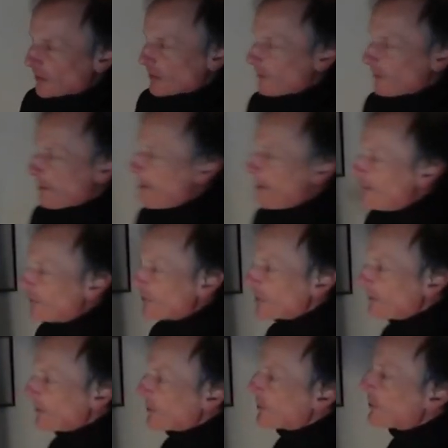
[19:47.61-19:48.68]
of
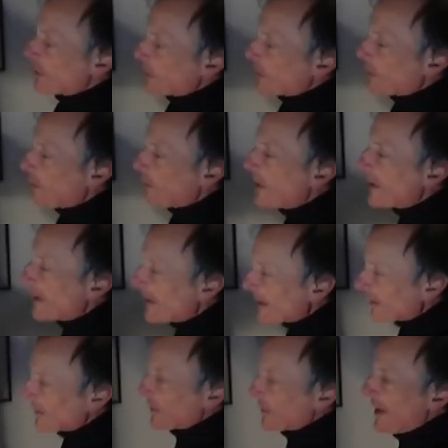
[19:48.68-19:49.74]
momentum still works